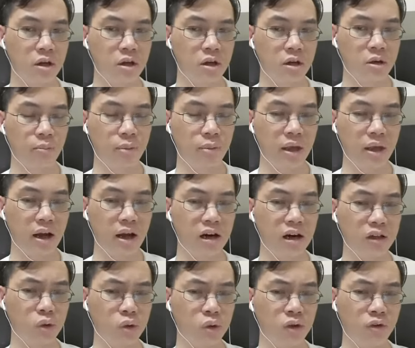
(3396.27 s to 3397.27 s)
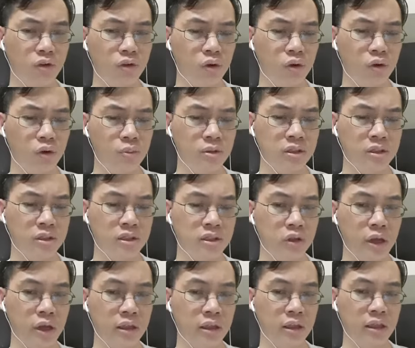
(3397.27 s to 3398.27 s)
Pay 124 gold pieces and you
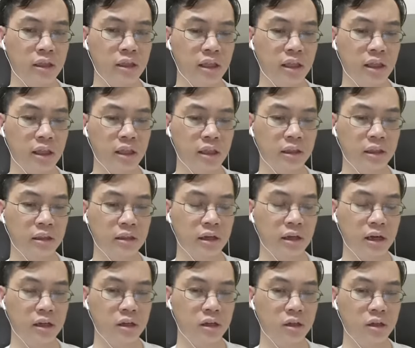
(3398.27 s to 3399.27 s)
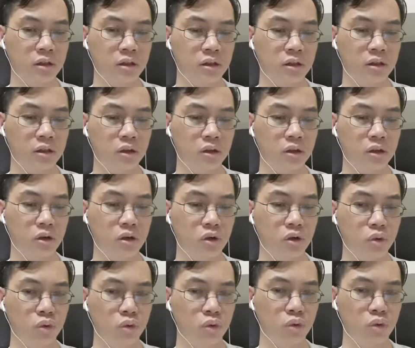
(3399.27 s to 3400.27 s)
can get an entire
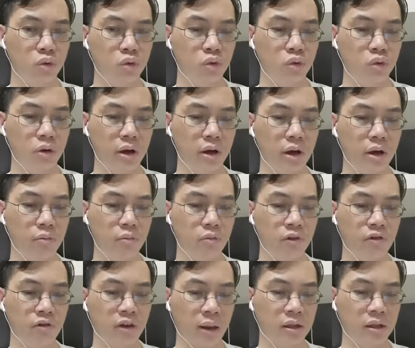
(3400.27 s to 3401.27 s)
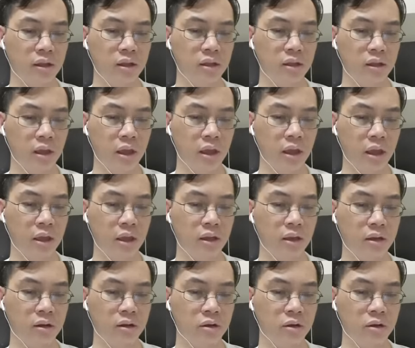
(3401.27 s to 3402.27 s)
crew with captain and
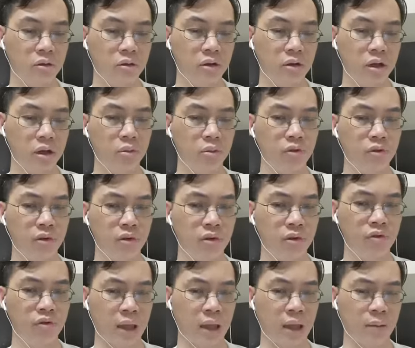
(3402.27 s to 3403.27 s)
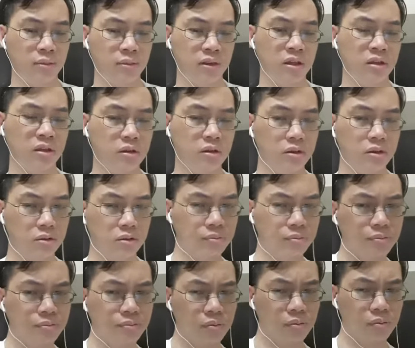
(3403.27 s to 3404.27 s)
yeah, with a, with a captain
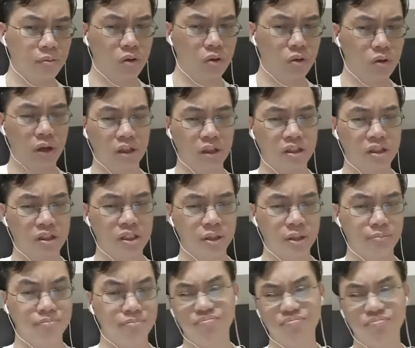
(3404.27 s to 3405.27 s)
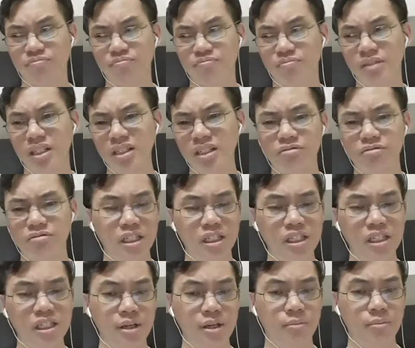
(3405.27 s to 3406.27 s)
to get the ship. That's really
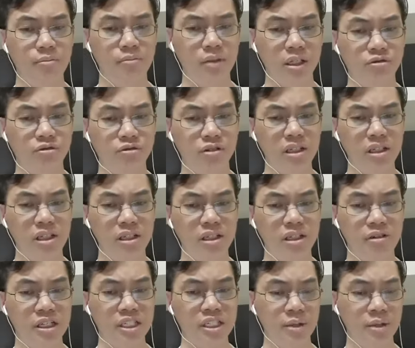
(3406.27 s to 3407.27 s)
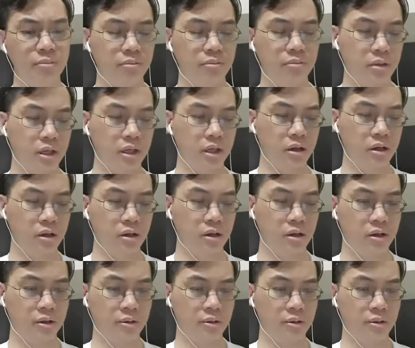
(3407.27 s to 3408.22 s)
cheap. That's really really cheap. Uh,